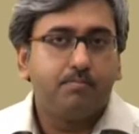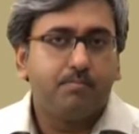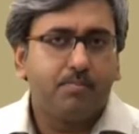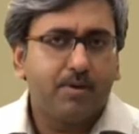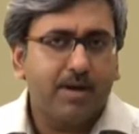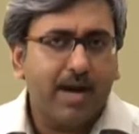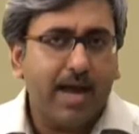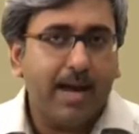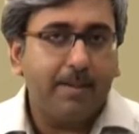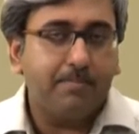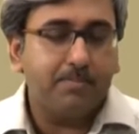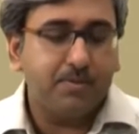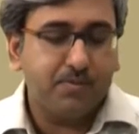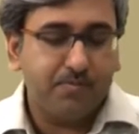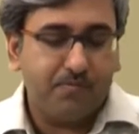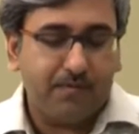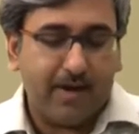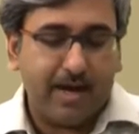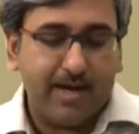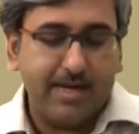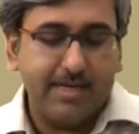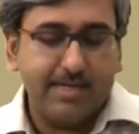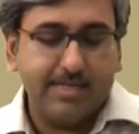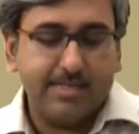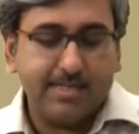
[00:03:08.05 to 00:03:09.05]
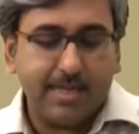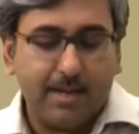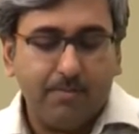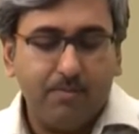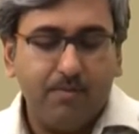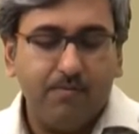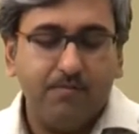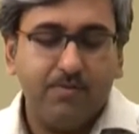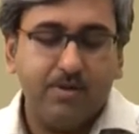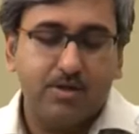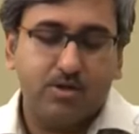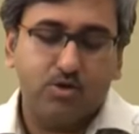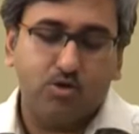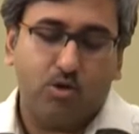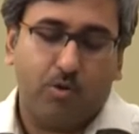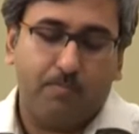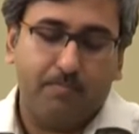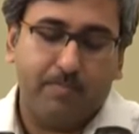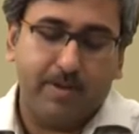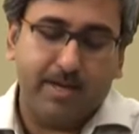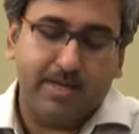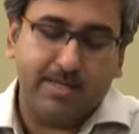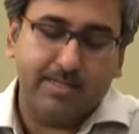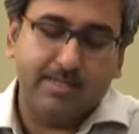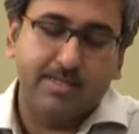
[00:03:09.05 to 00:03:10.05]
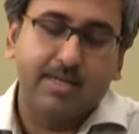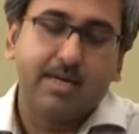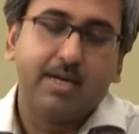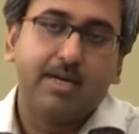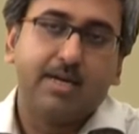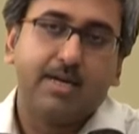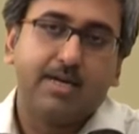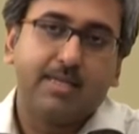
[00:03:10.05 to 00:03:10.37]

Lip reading: perhaps find some of the topics